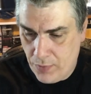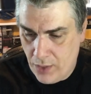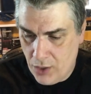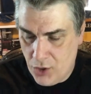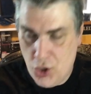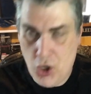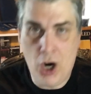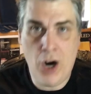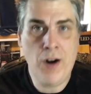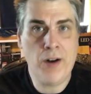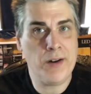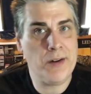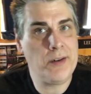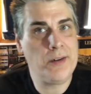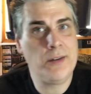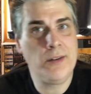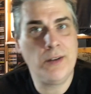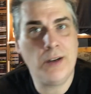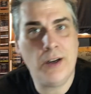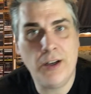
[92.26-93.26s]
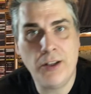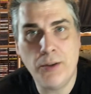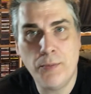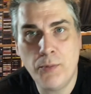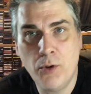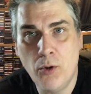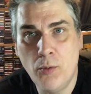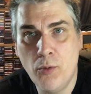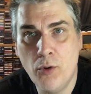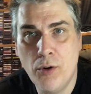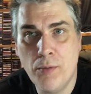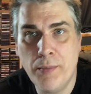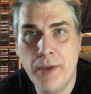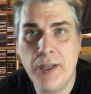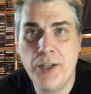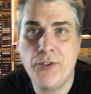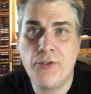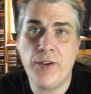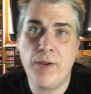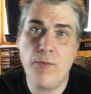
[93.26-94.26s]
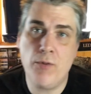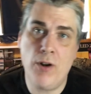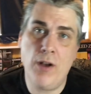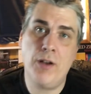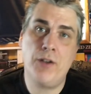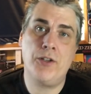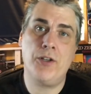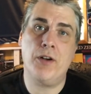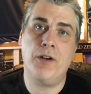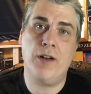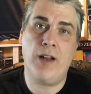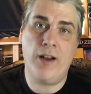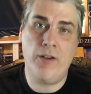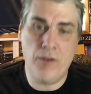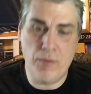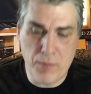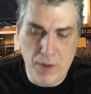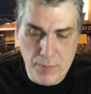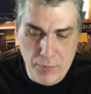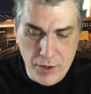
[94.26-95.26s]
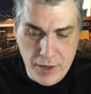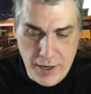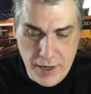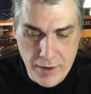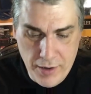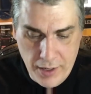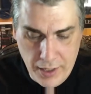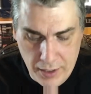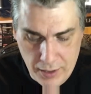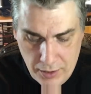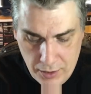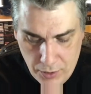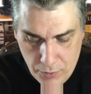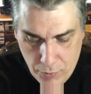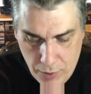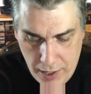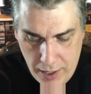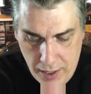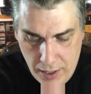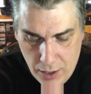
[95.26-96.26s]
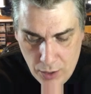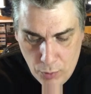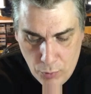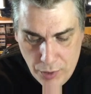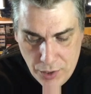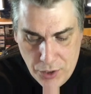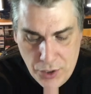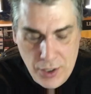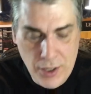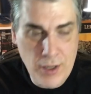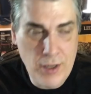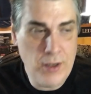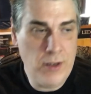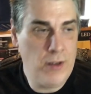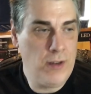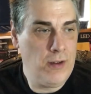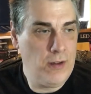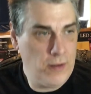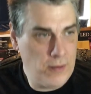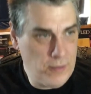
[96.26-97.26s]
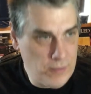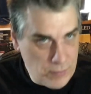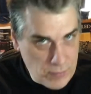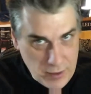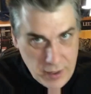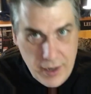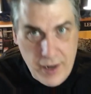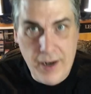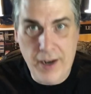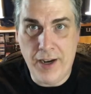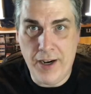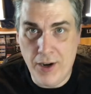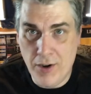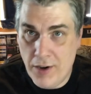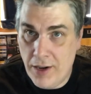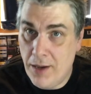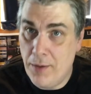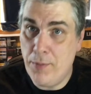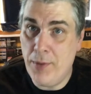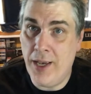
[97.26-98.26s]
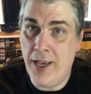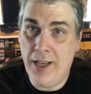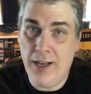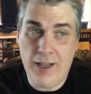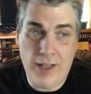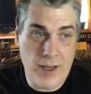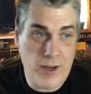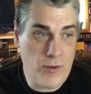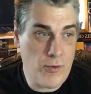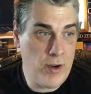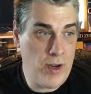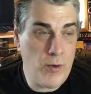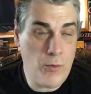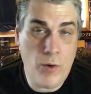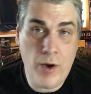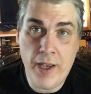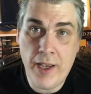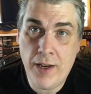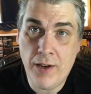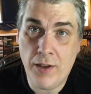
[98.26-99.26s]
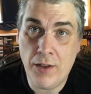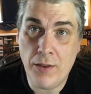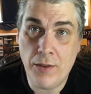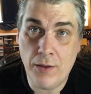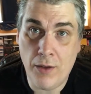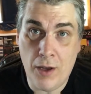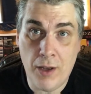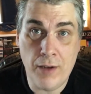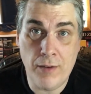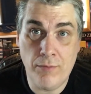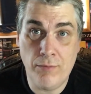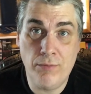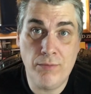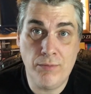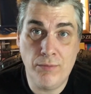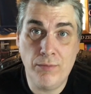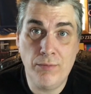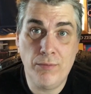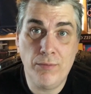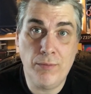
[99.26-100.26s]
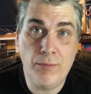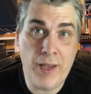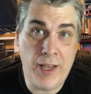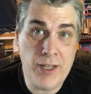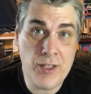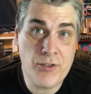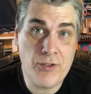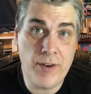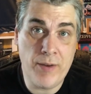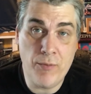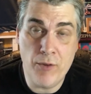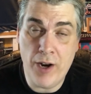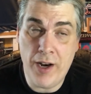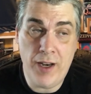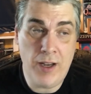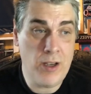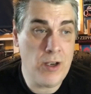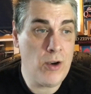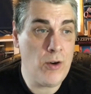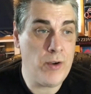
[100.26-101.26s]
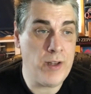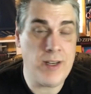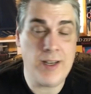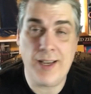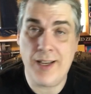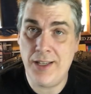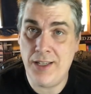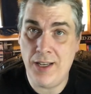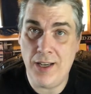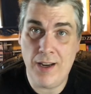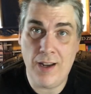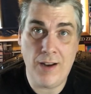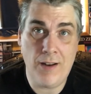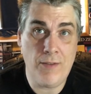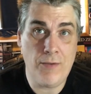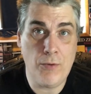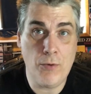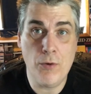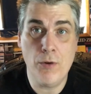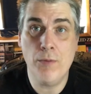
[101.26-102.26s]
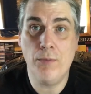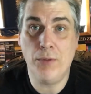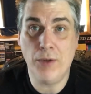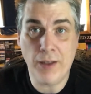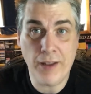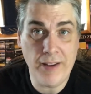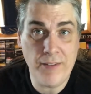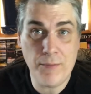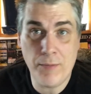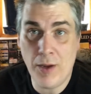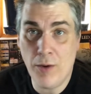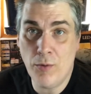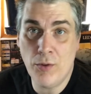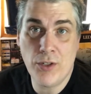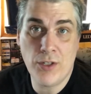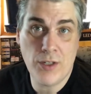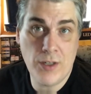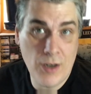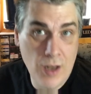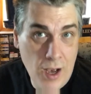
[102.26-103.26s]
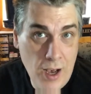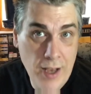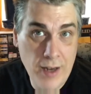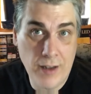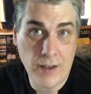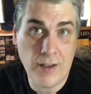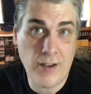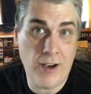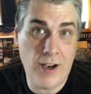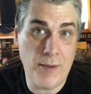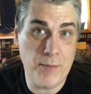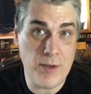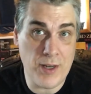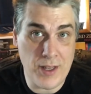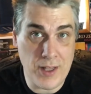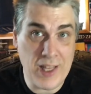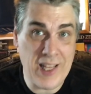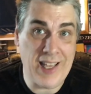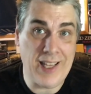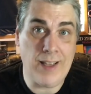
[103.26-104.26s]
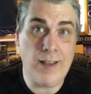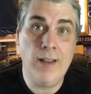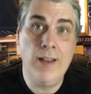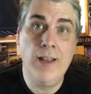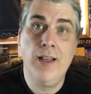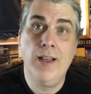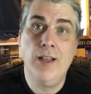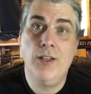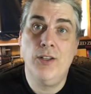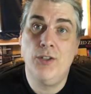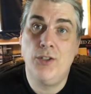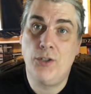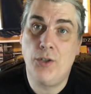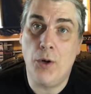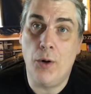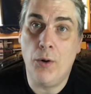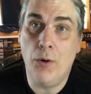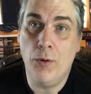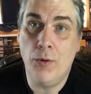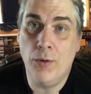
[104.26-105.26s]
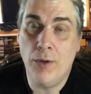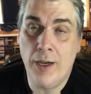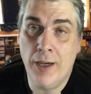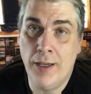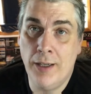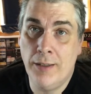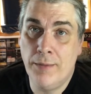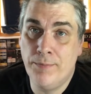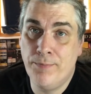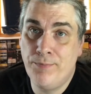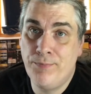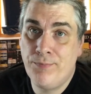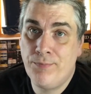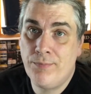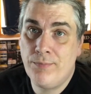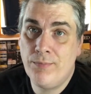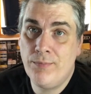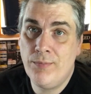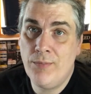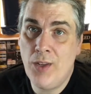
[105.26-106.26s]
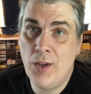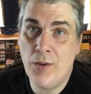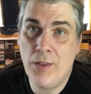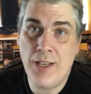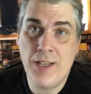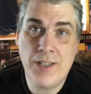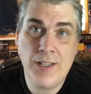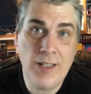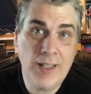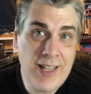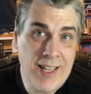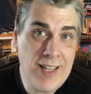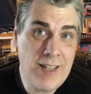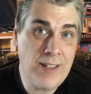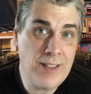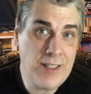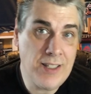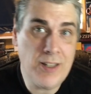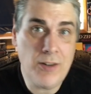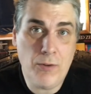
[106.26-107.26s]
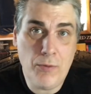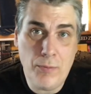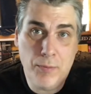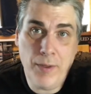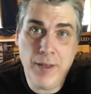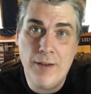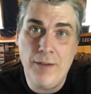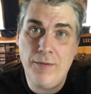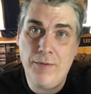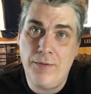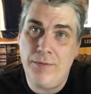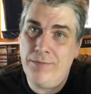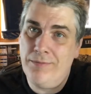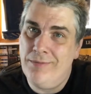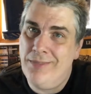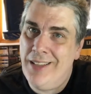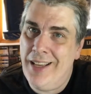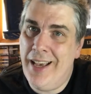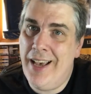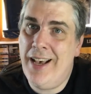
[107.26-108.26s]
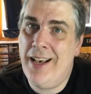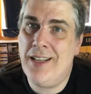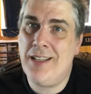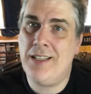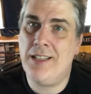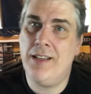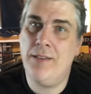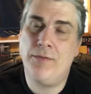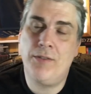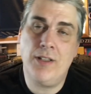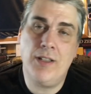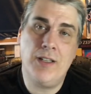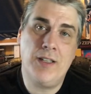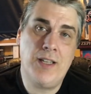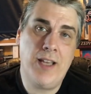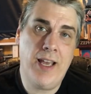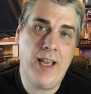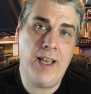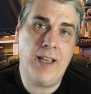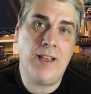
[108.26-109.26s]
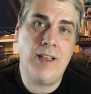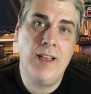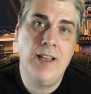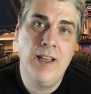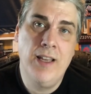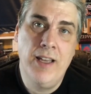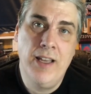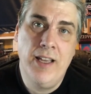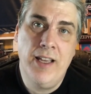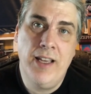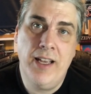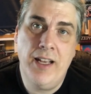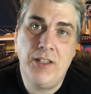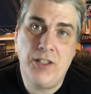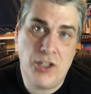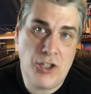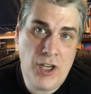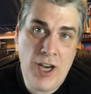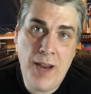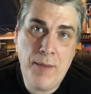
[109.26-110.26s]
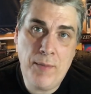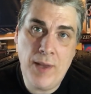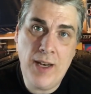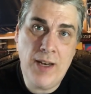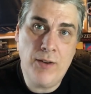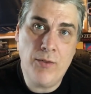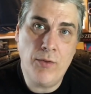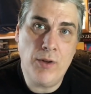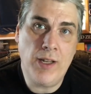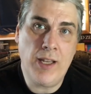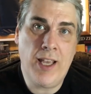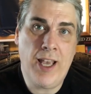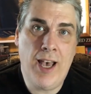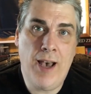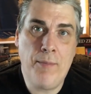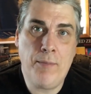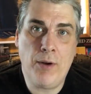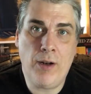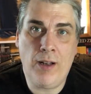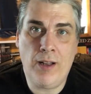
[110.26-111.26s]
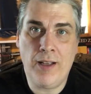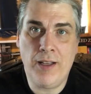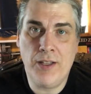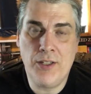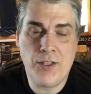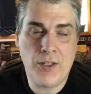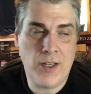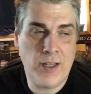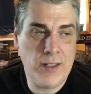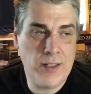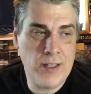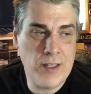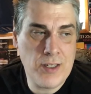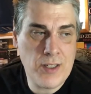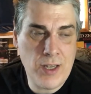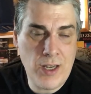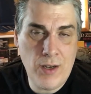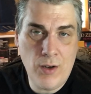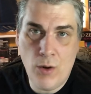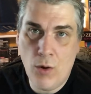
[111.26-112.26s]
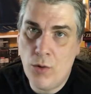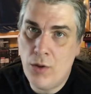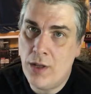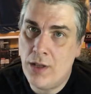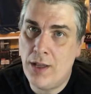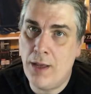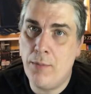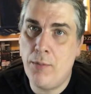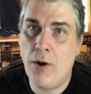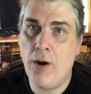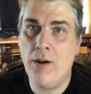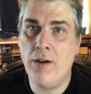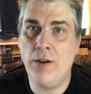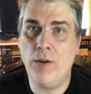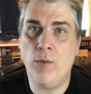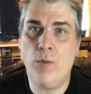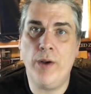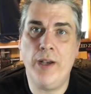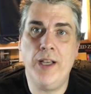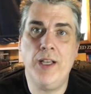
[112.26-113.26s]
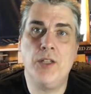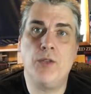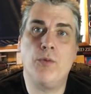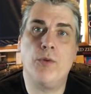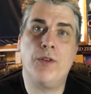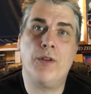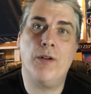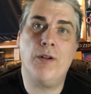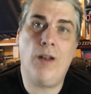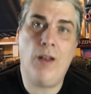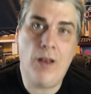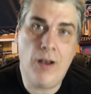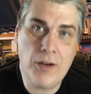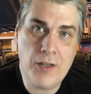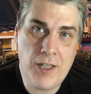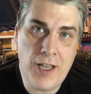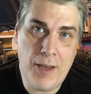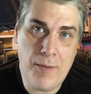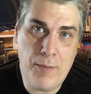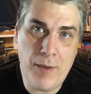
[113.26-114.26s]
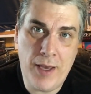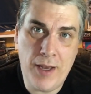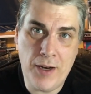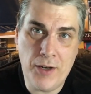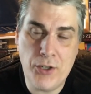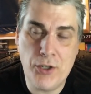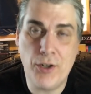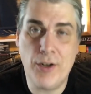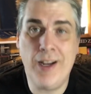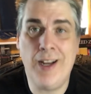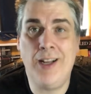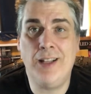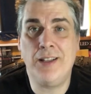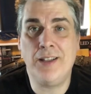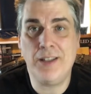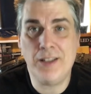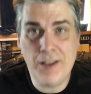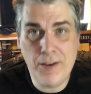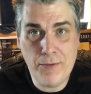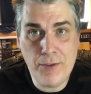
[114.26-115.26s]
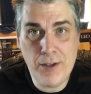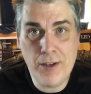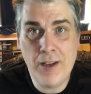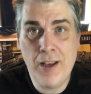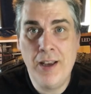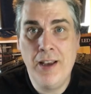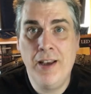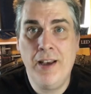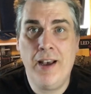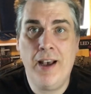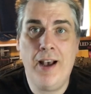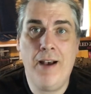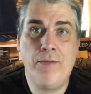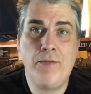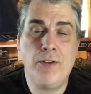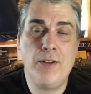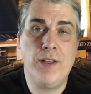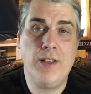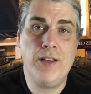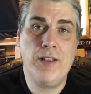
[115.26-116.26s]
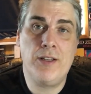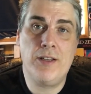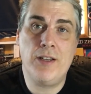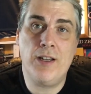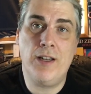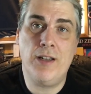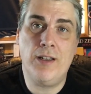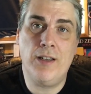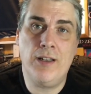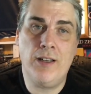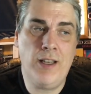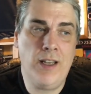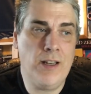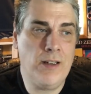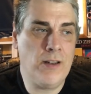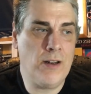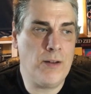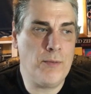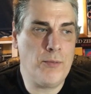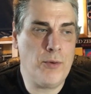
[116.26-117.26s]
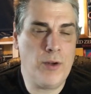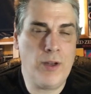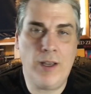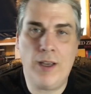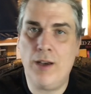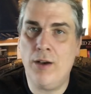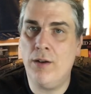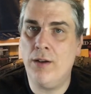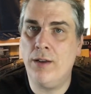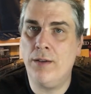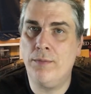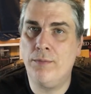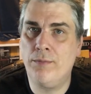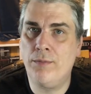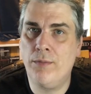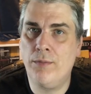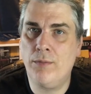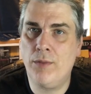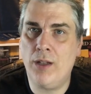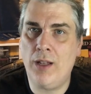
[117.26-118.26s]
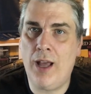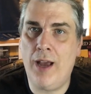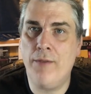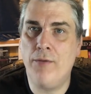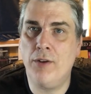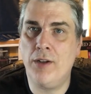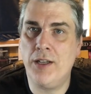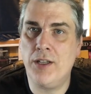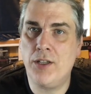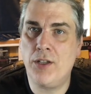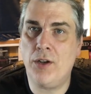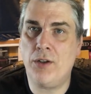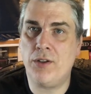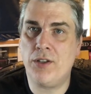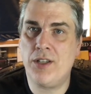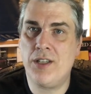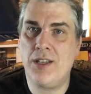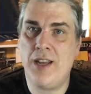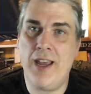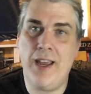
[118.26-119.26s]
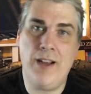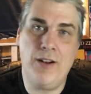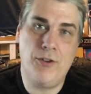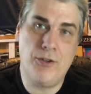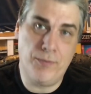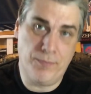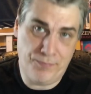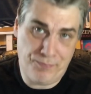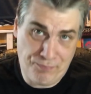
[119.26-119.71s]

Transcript: charted on the Billboard Mainstream Rock chart. I remember hearing it on the radio, which hearing a band like Great White on mainstream radio in 1994, believe me, was not a common thing. So, they still had a little bit of gas left in the tank. It's a shame they didn't really capitalize on this. I know that they parted ways with their longtime manager, Alan Niven, after this, and he ended up putting out a live release called Stage